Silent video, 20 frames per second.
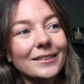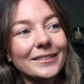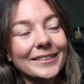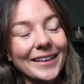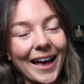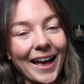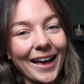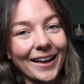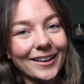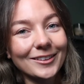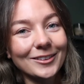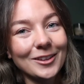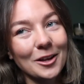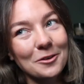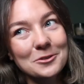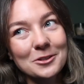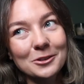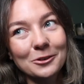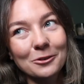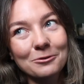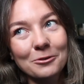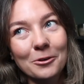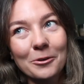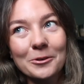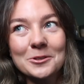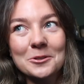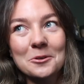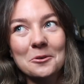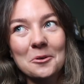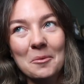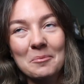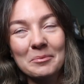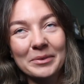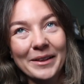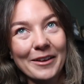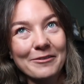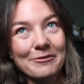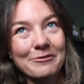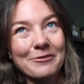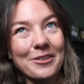yeah, loads to look forward to and
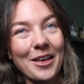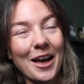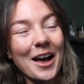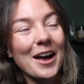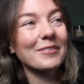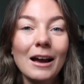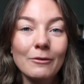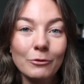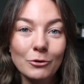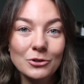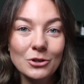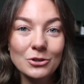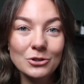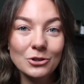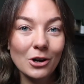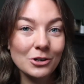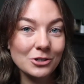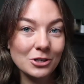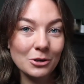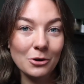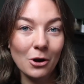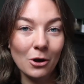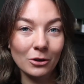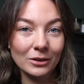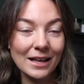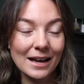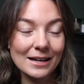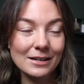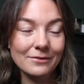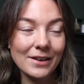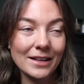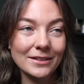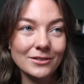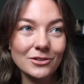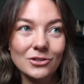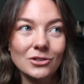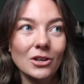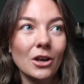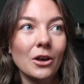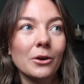plan for that. I've also started doing online
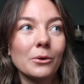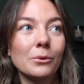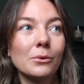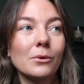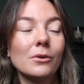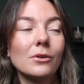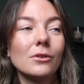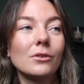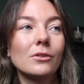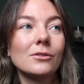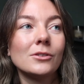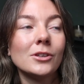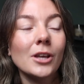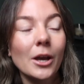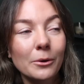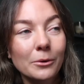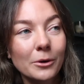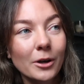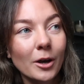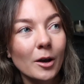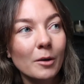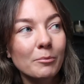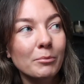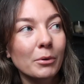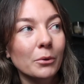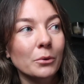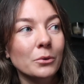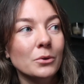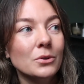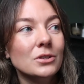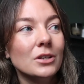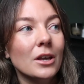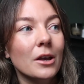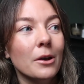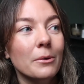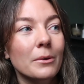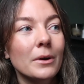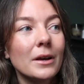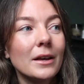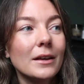events, so yoga, but
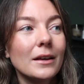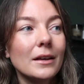also